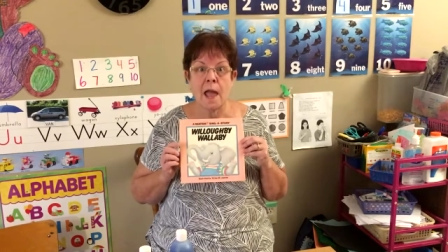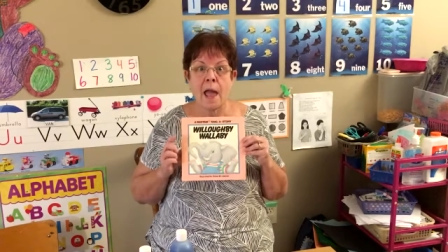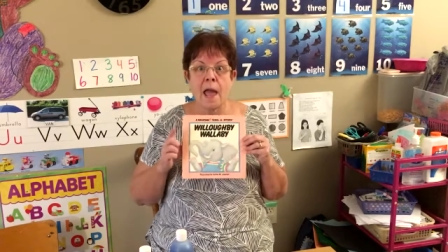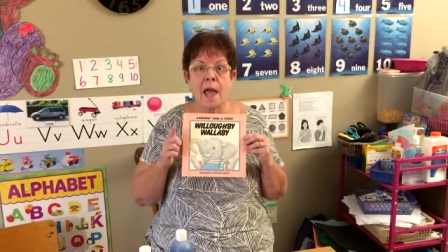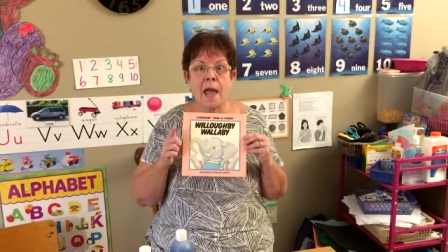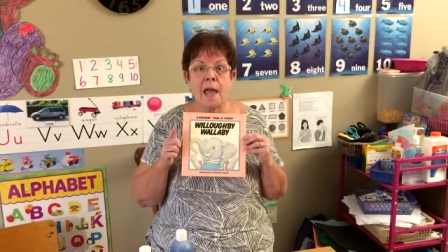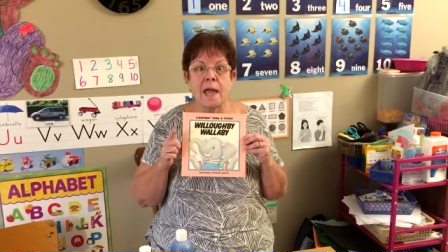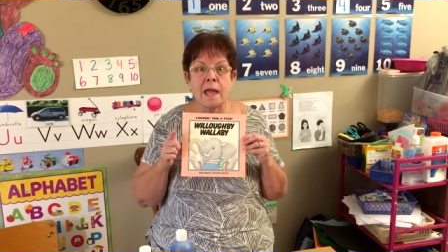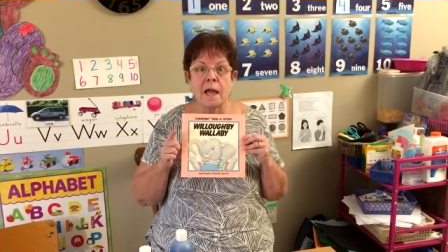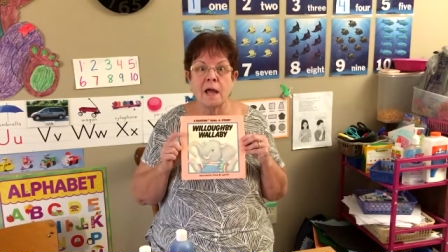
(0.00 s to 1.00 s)

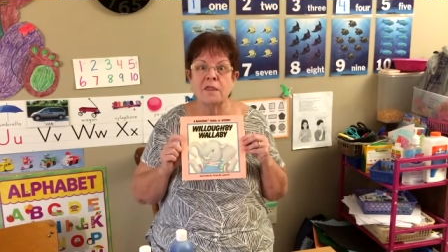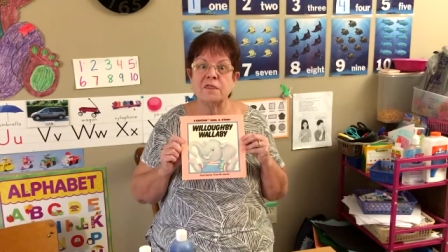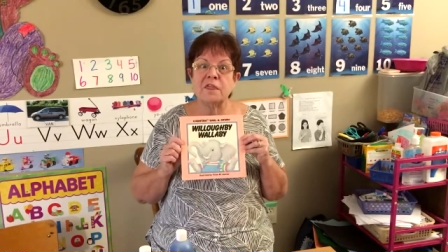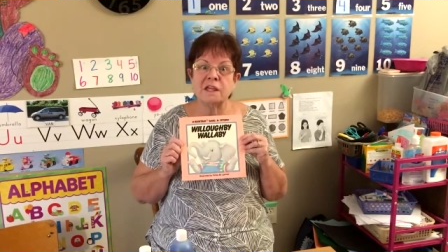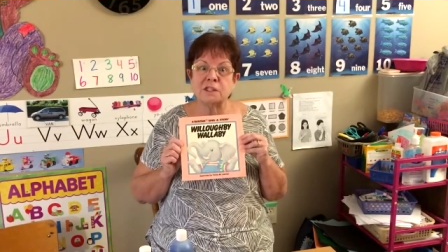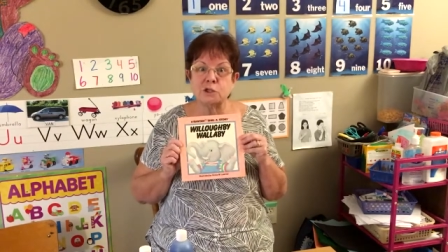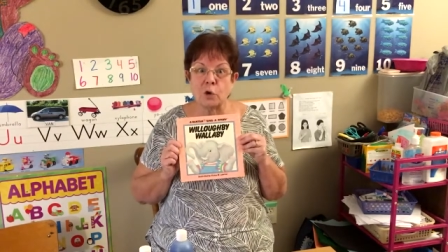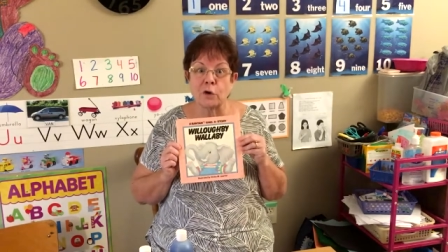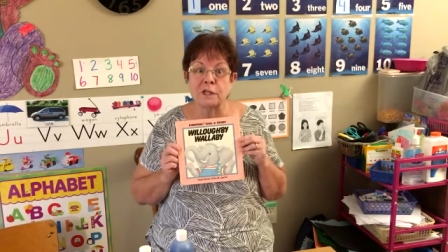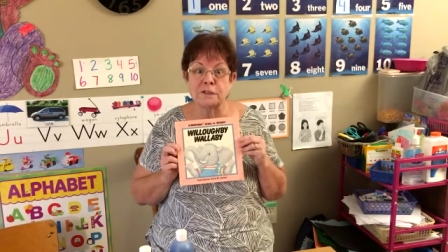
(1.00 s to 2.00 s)
Hey, this
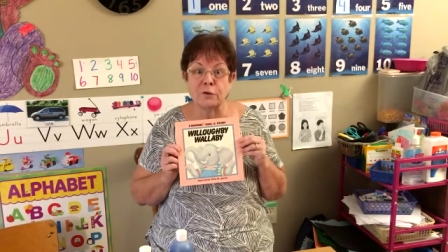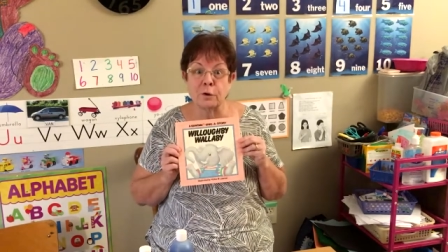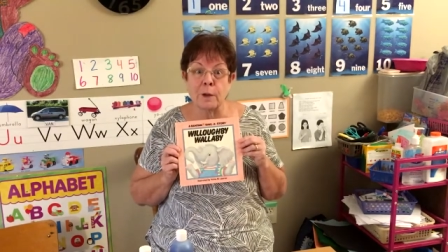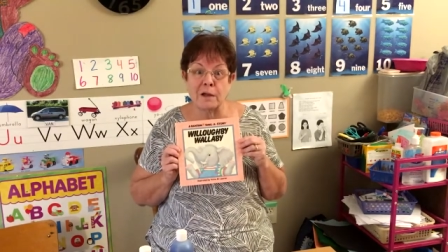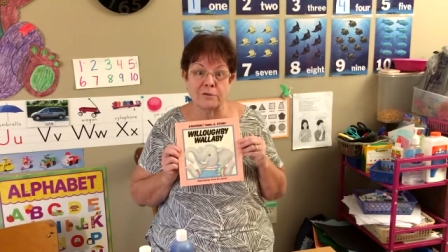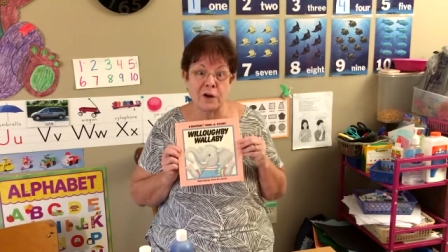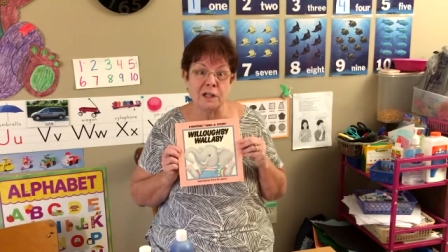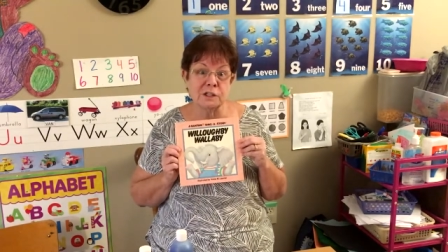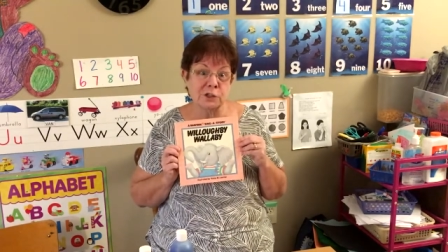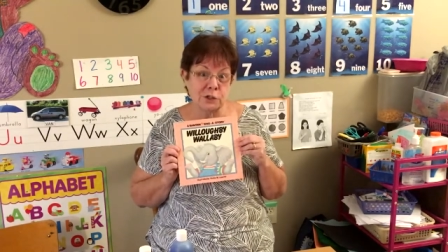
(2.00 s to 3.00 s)
story's for my
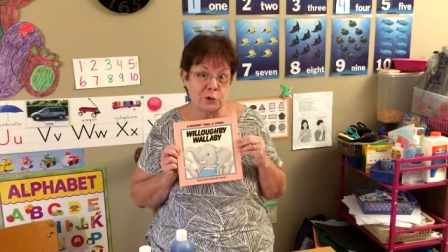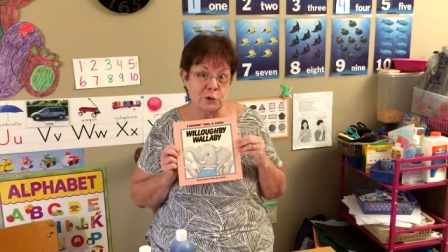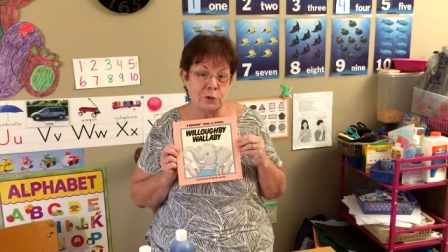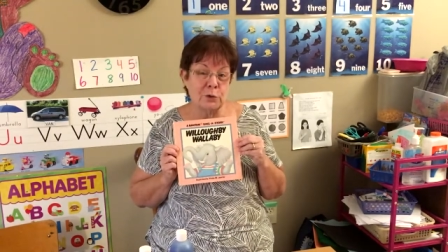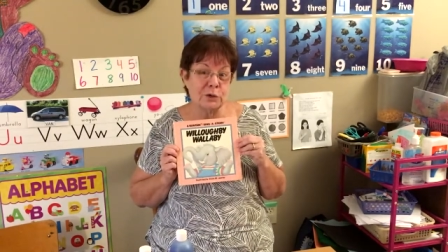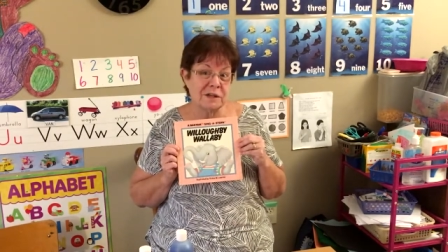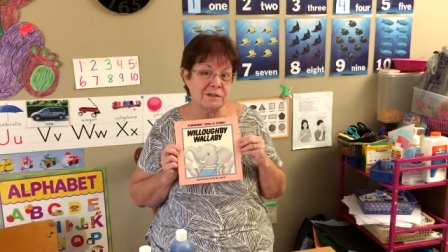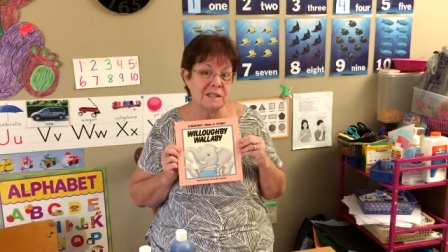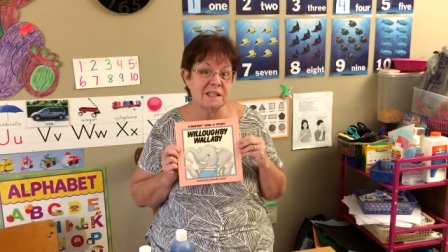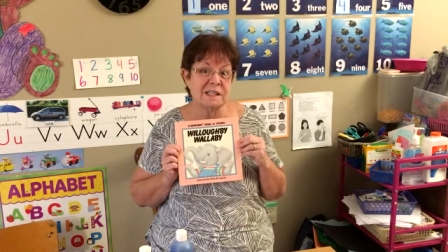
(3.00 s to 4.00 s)
friend Sue who
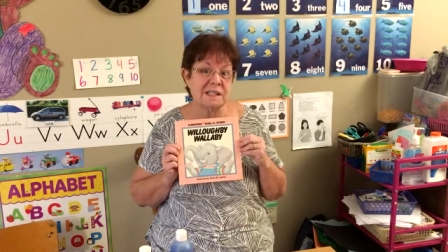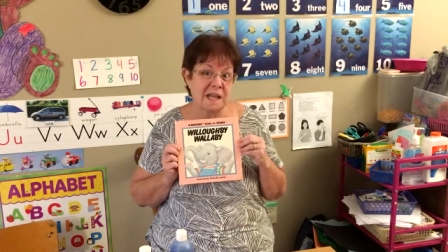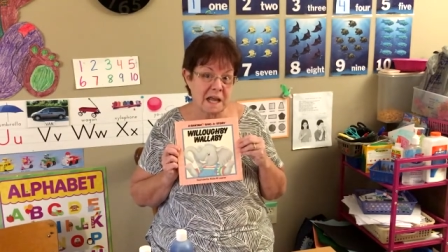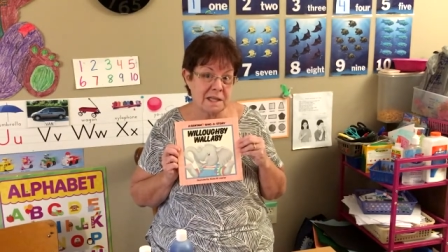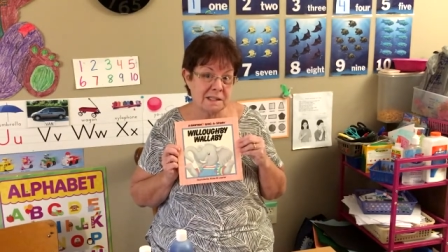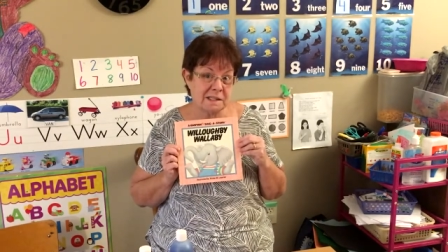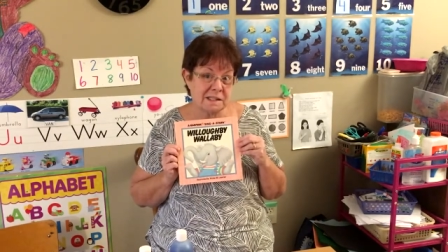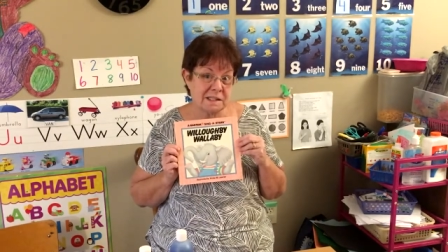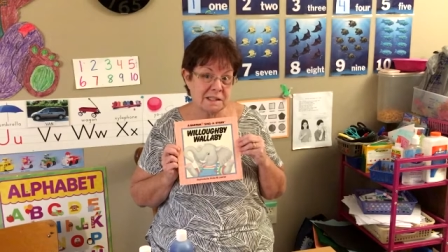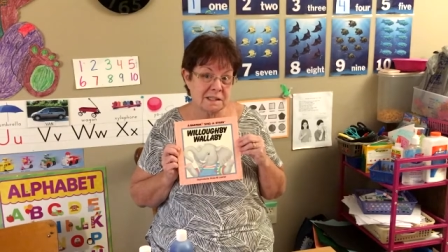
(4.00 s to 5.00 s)
lives in the
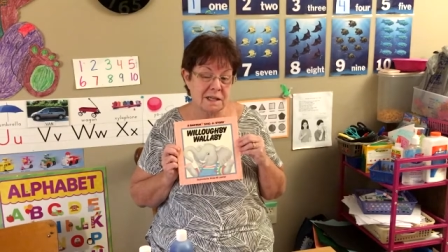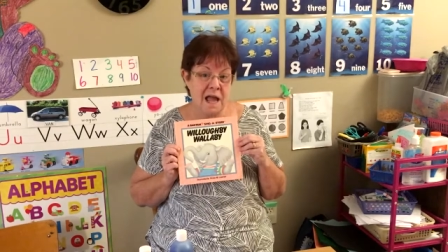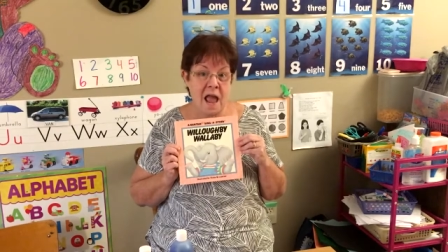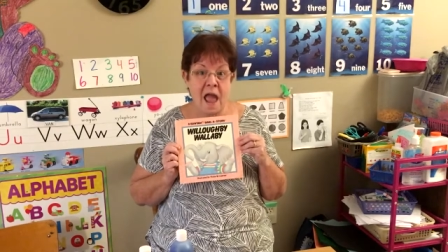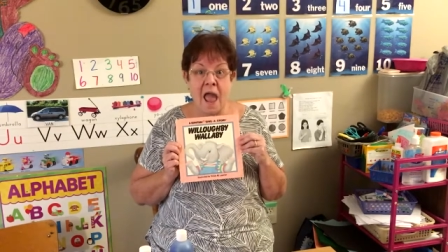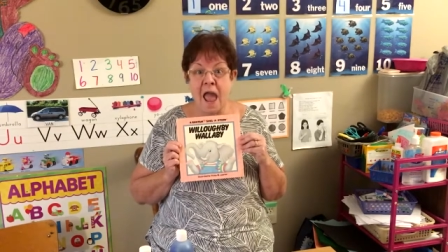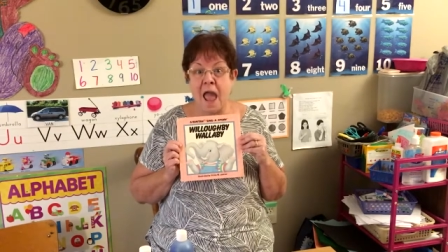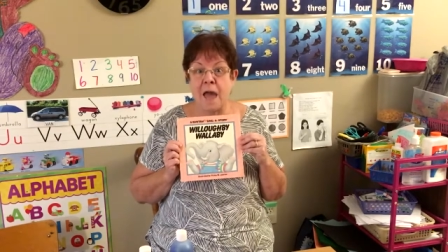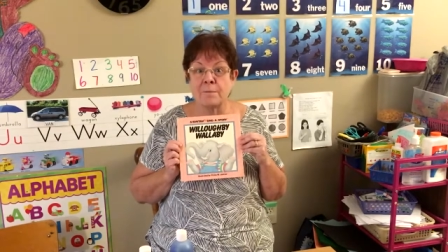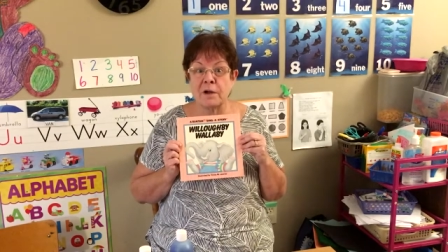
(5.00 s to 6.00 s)
States
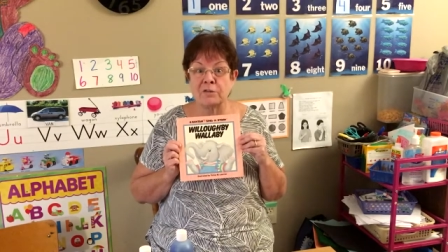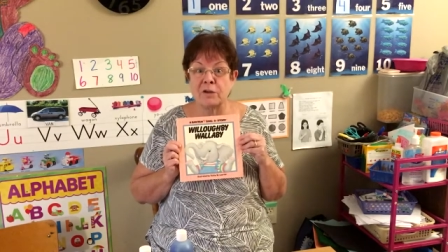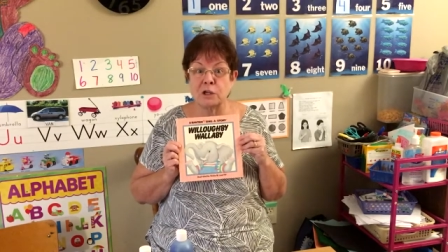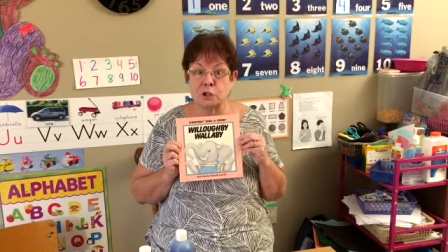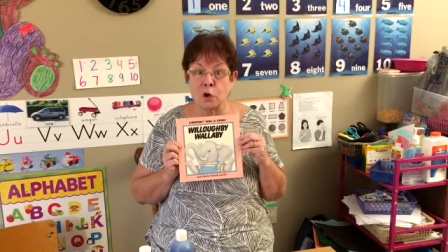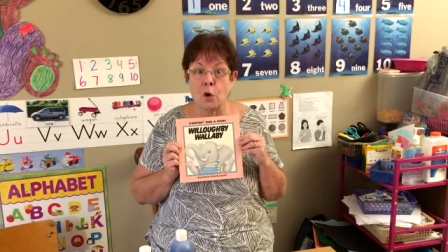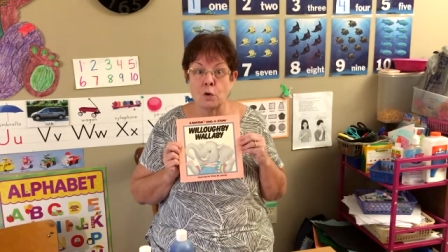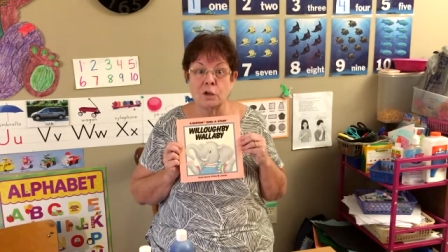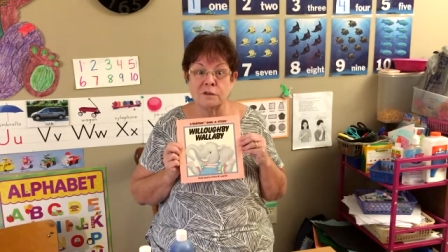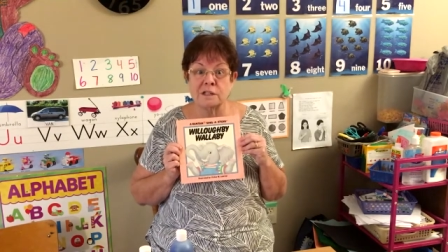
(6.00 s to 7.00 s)
and my friend Joe
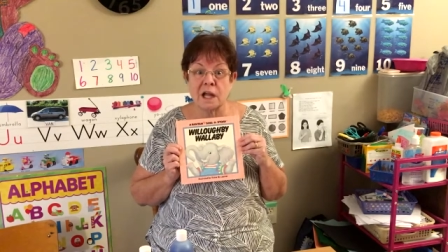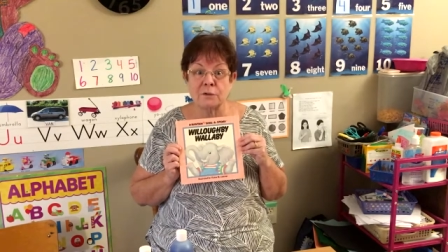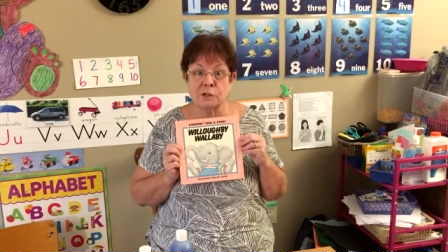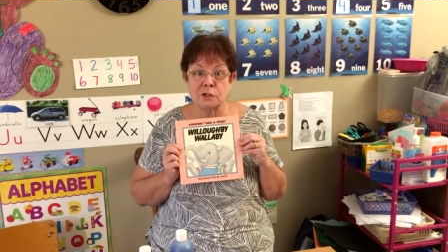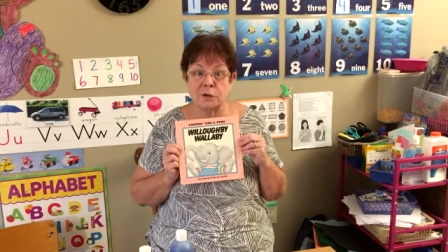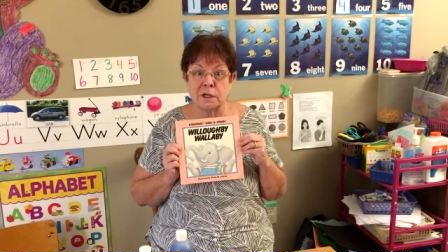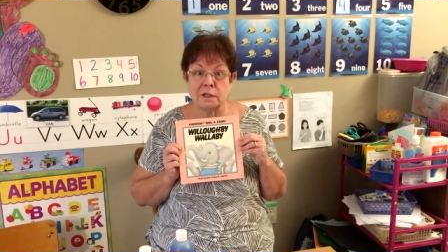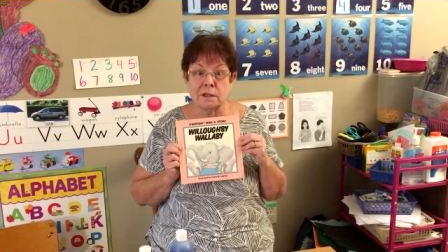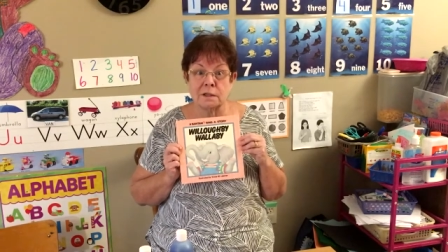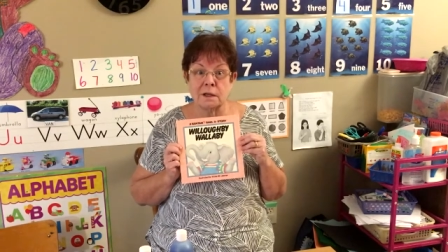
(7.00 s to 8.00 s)
who lives down the street.
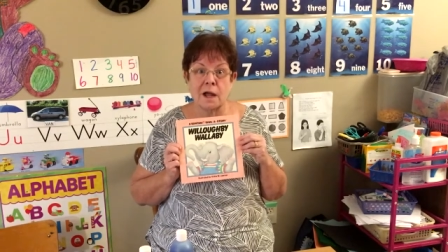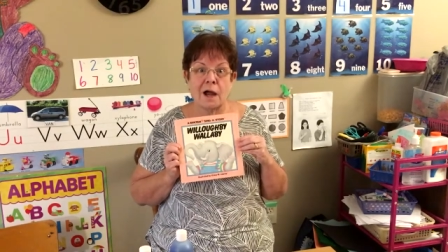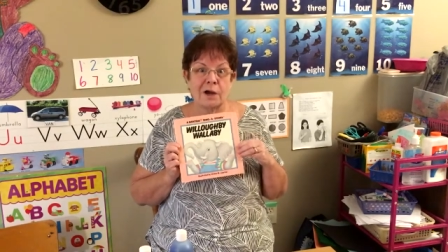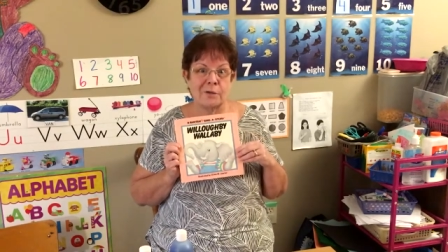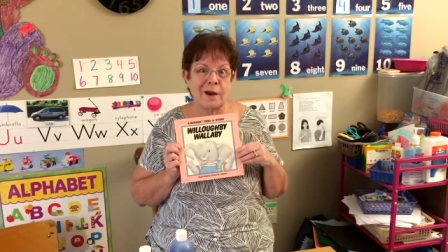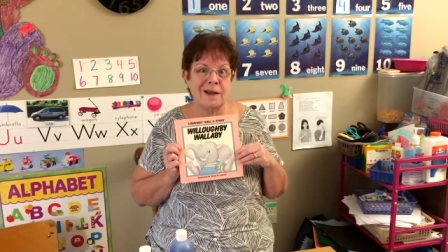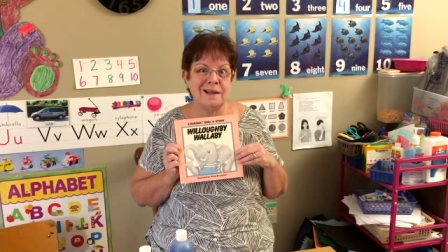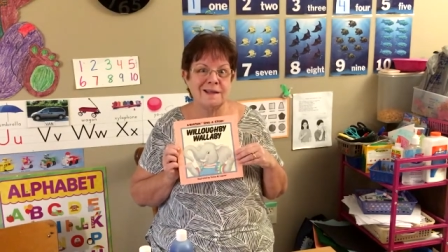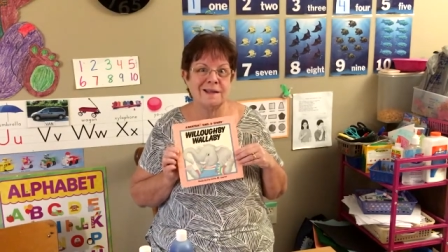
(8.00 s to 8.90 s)
Are you ready?